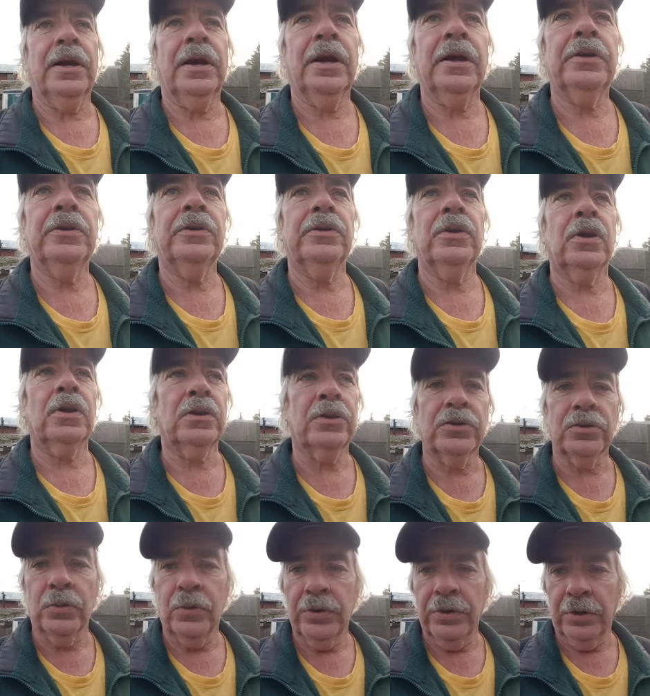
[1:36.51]
$100
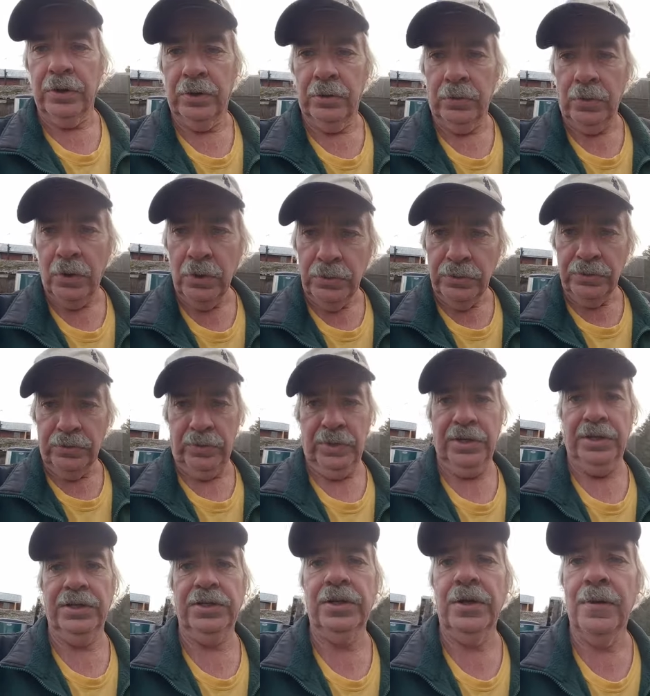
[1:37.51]
worth of
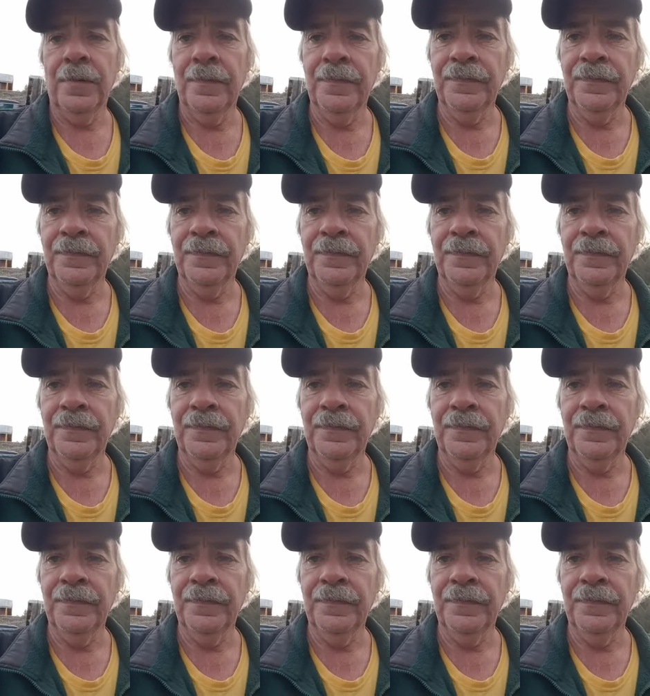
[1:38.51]
groceries,